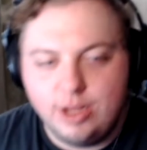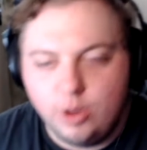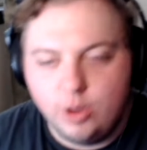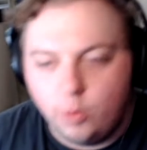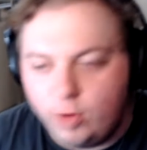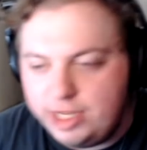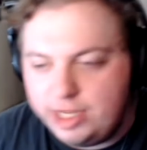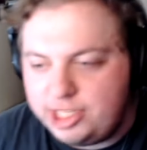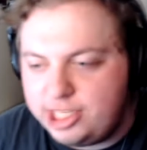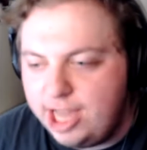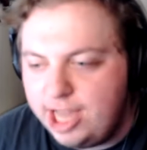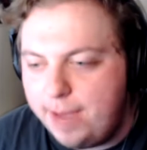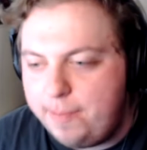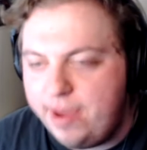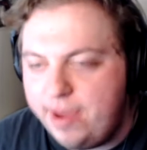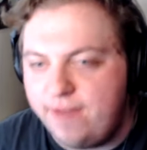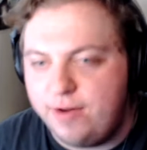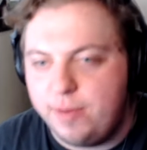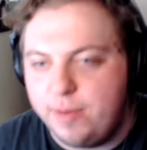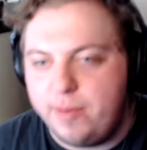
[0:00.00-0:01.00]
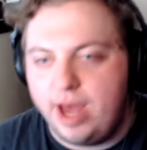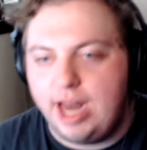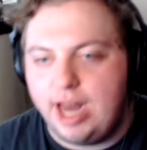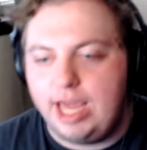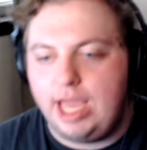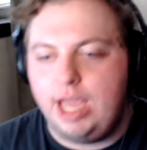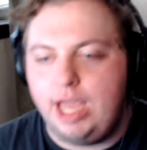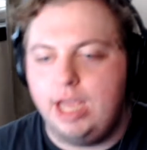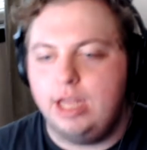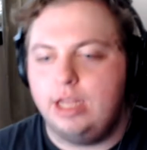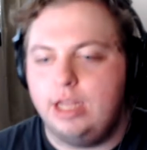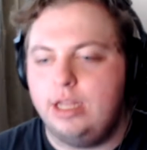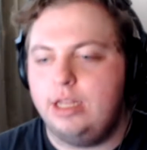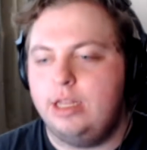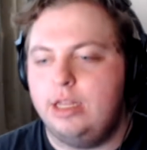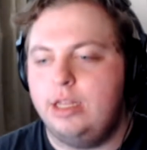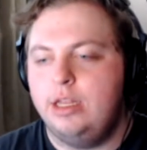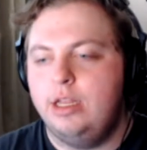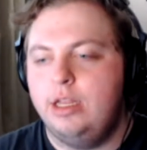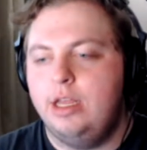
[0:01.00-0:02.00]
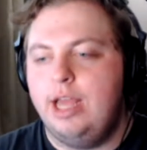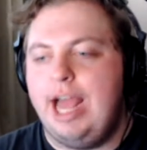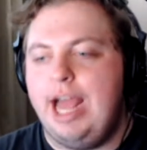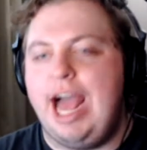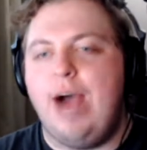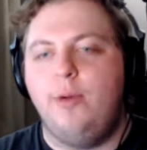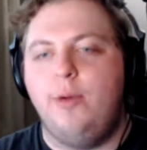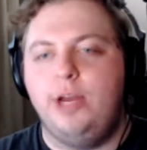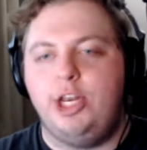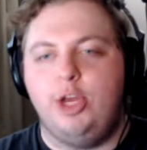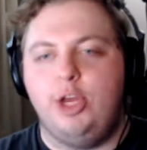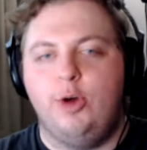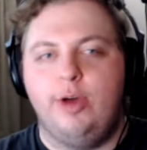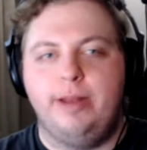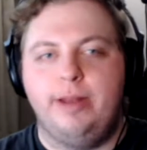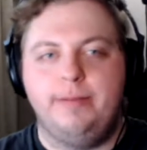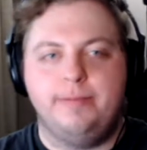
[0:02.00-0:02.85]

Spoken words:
What's up, everybody? How we doing?